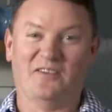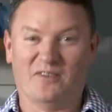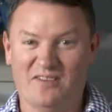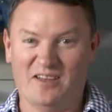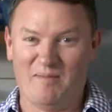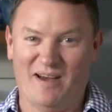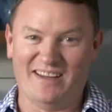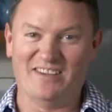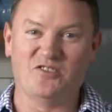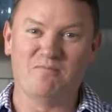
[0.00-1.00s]
the great thing about
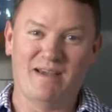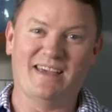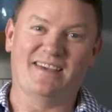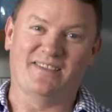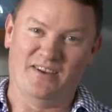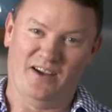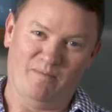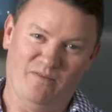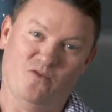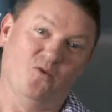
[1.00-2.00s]
it is you make it the night
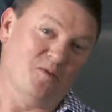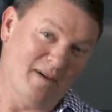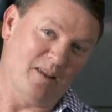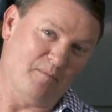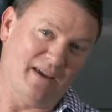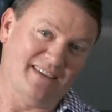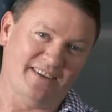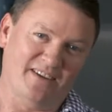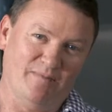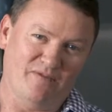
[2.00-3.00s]
before. You make the base
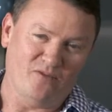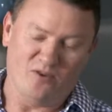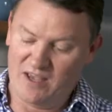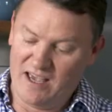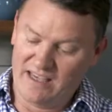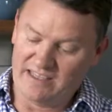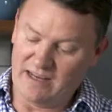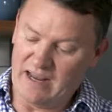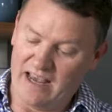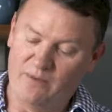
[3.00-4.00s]
the night before. So
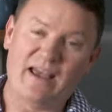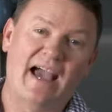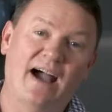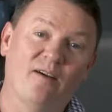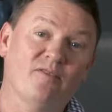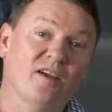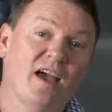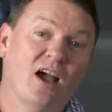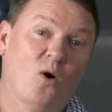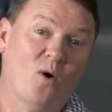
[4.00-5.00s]
in here we have
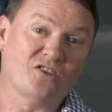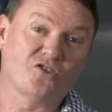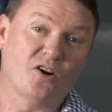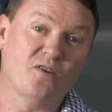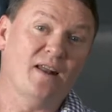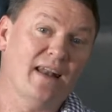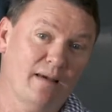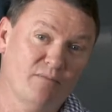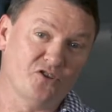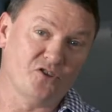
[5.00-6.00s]
Cointreau,
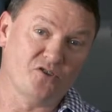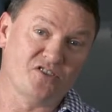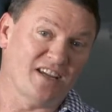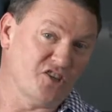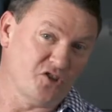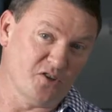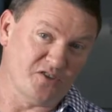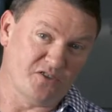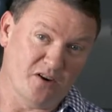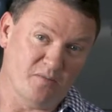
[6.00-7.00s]
lemon juice and sugar
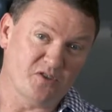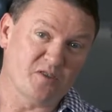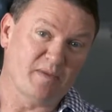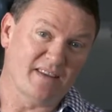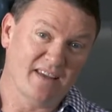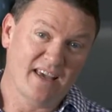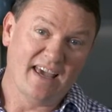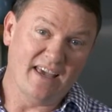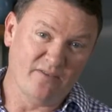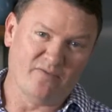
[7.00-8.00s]
syrup, which has been
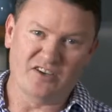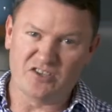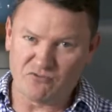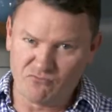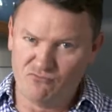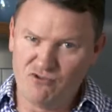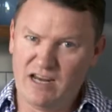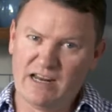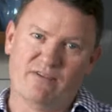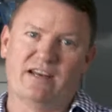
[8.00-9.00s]
in the fridge. It's
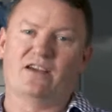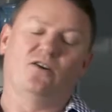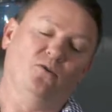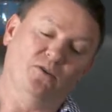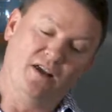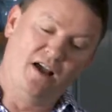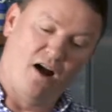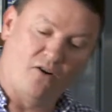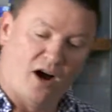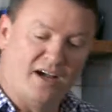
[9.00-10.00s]
really, really cold.
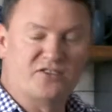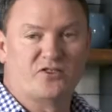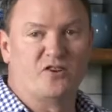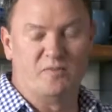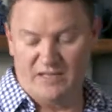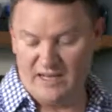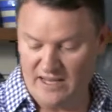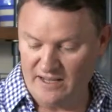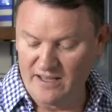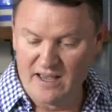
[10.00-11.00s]
I've got ice cubes in
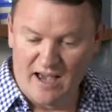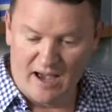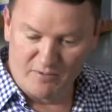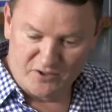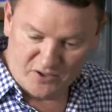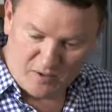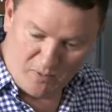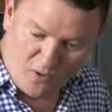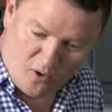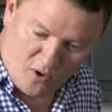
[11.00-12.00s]
here, and we're just going
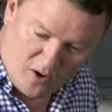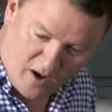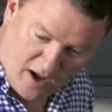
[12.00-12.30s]
to pour